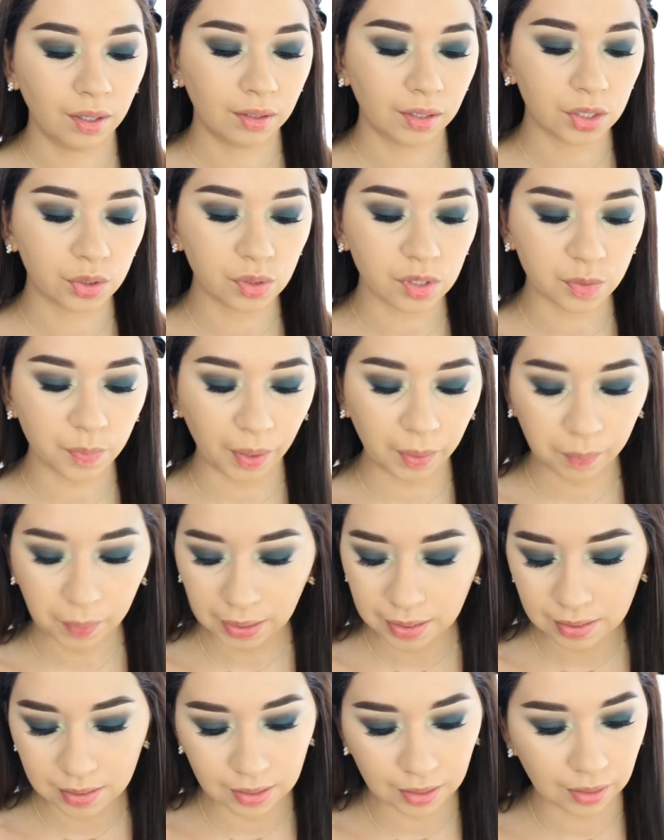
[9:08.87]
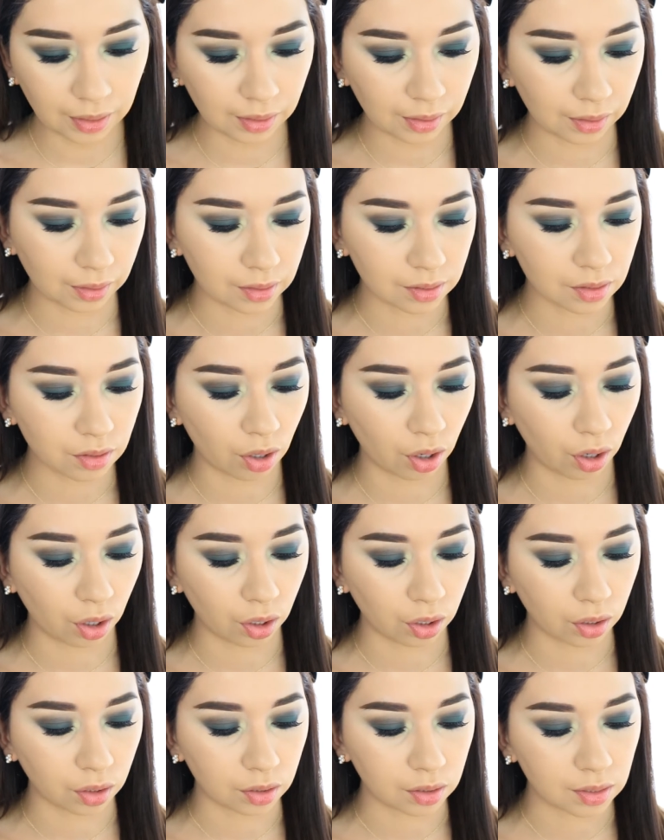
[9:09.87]
This one's by Pixi, and it is
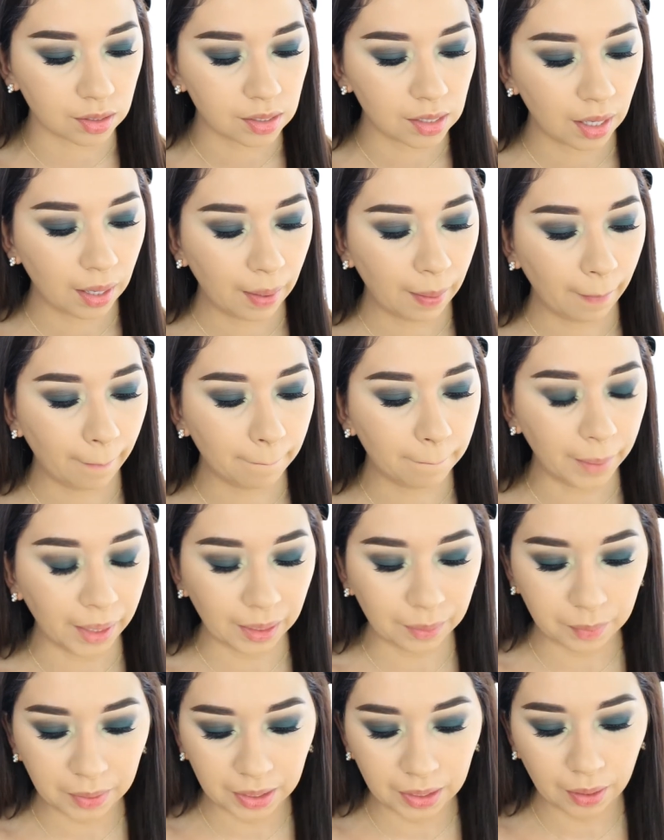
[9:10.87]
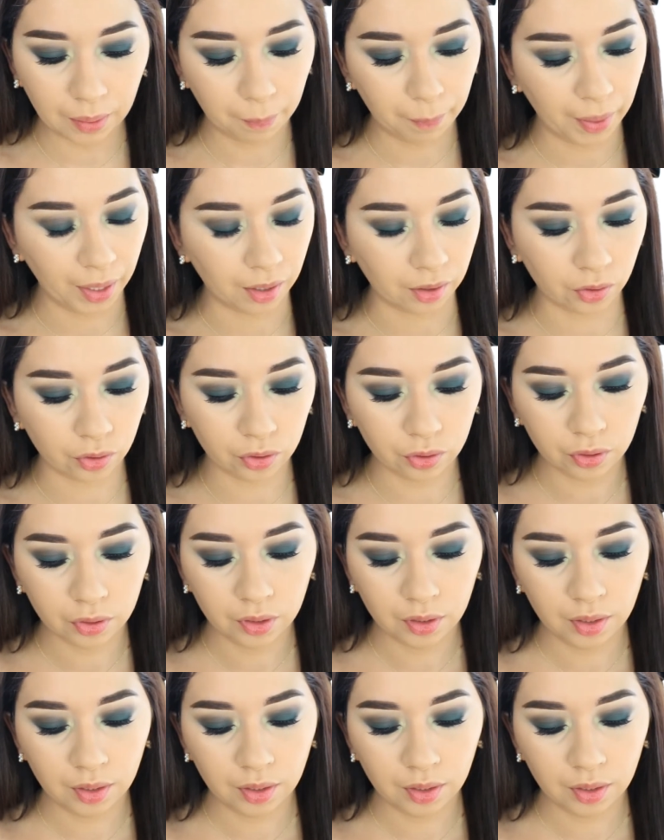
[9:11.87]
called Baby Petal,